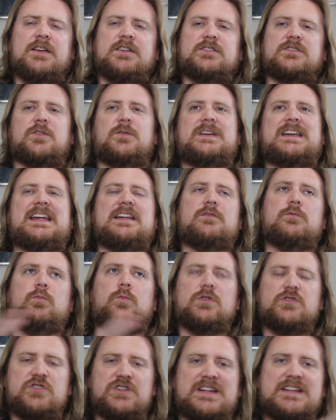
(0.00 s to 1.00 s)
So again,
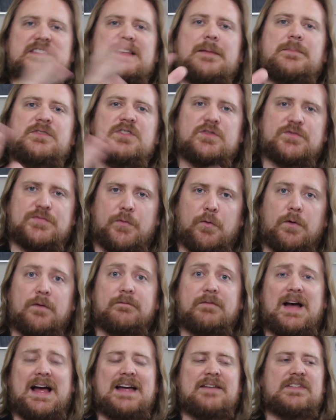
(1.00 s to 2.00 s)
once you get to episodes 4
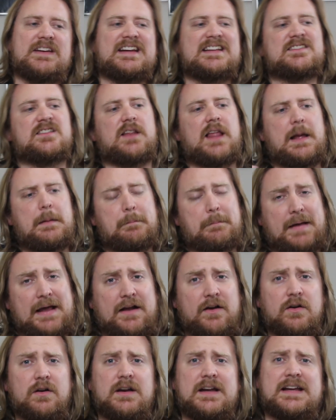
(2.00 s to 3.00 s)
and 5, it gets a lot
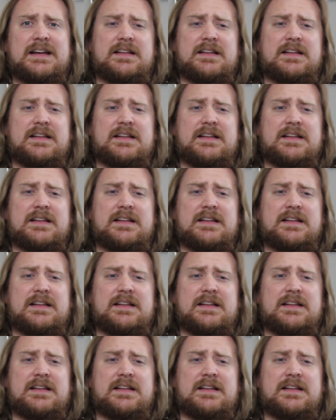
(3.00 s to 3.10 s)
better.